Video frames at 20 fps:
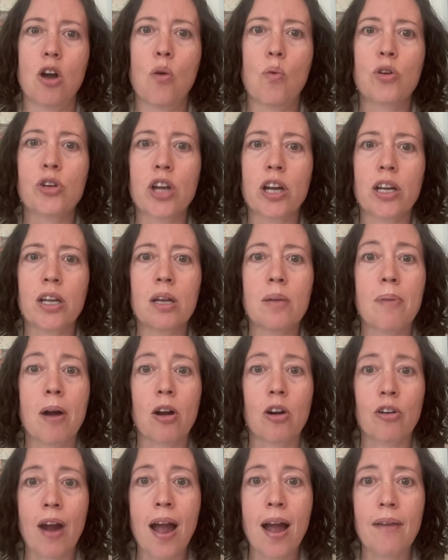We're talking about
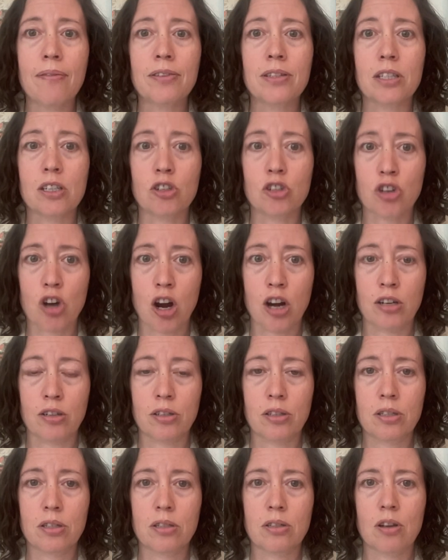graphs and
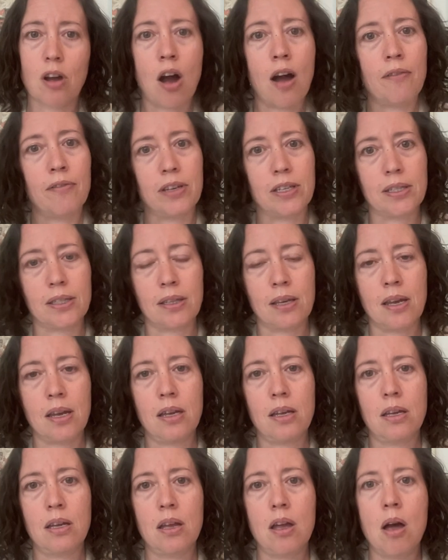charts,
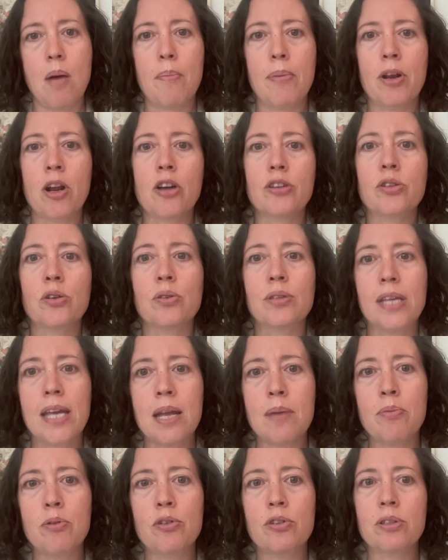obviously, but also
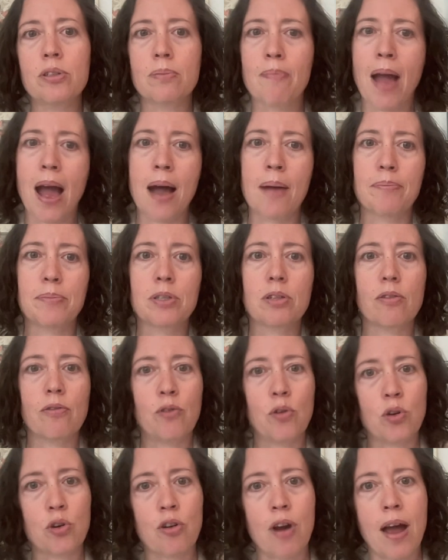tables, maps,
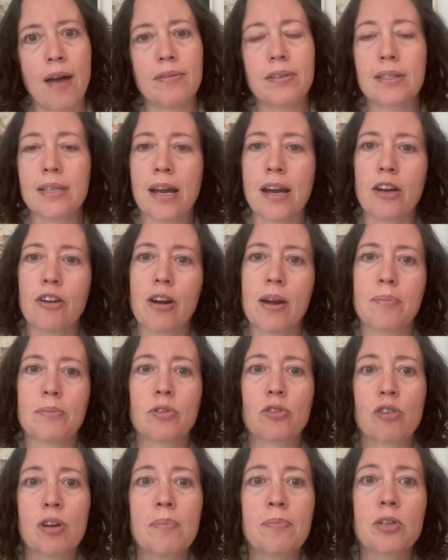photographs,
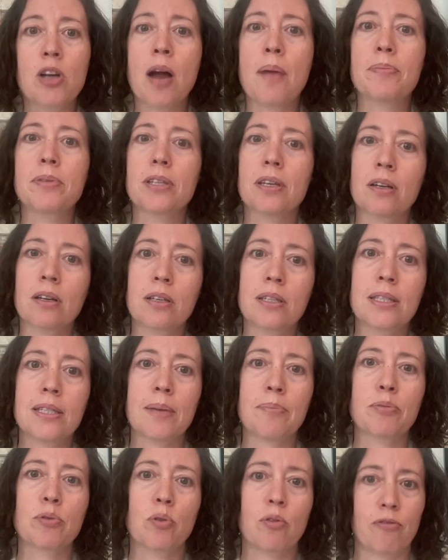diagrams, screenshots, and
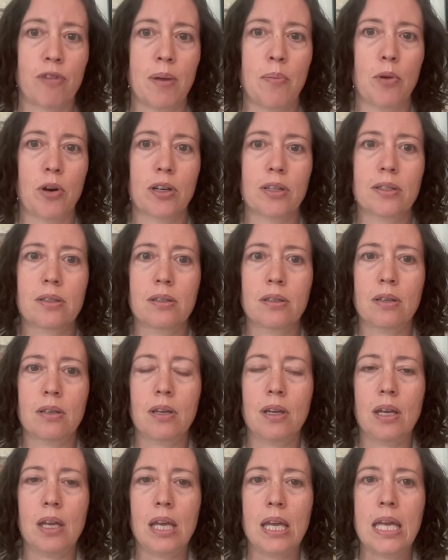conceptual frameworks.
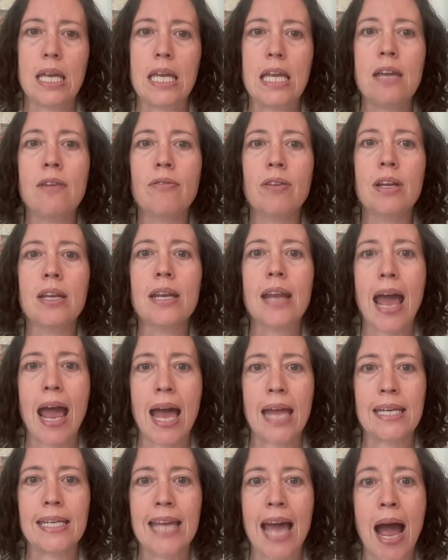Even an
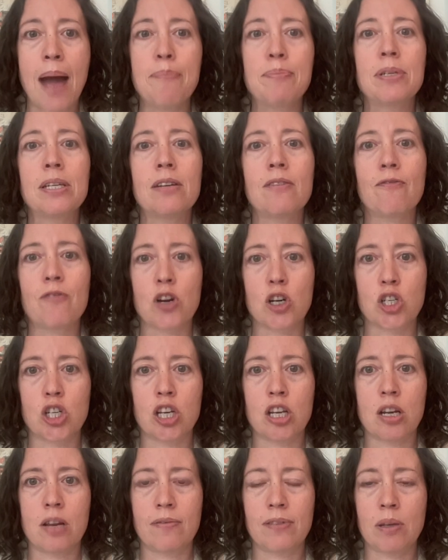adapted
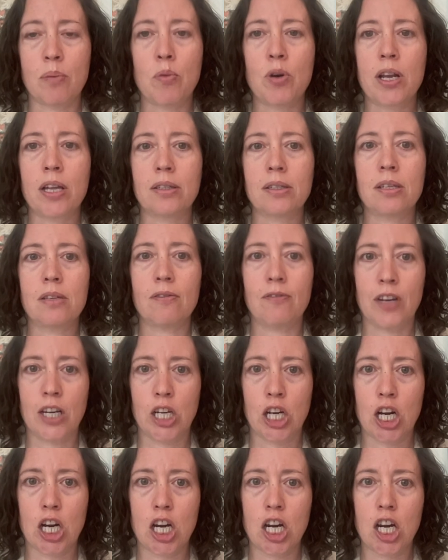version of someone else's
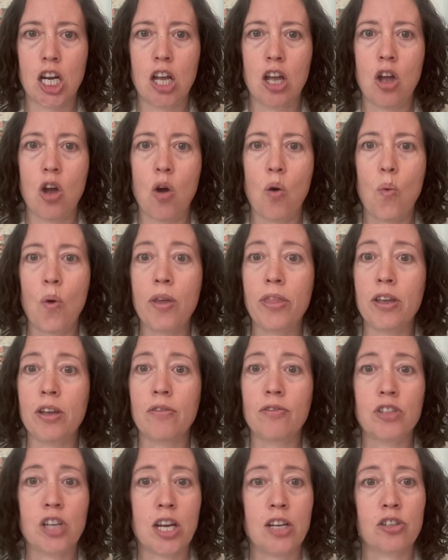figure, whether
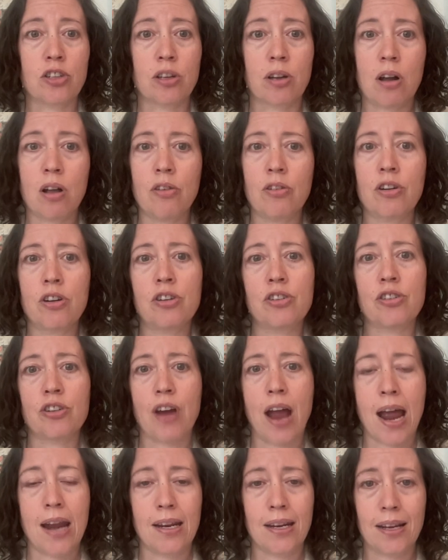you've changed the colors or
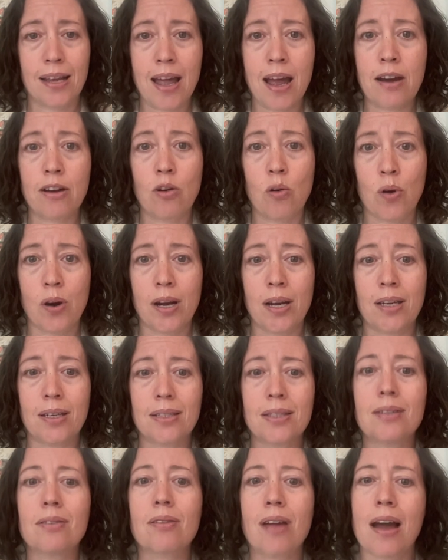added a category,
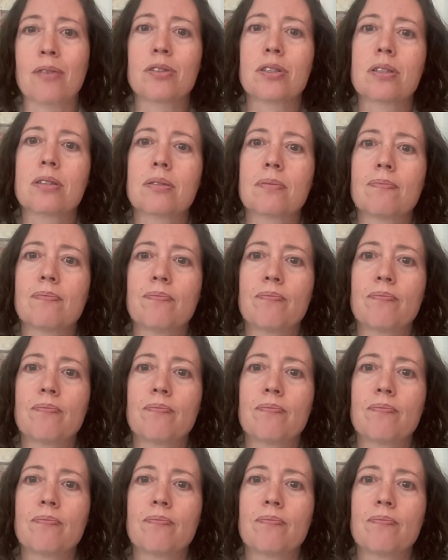still counts.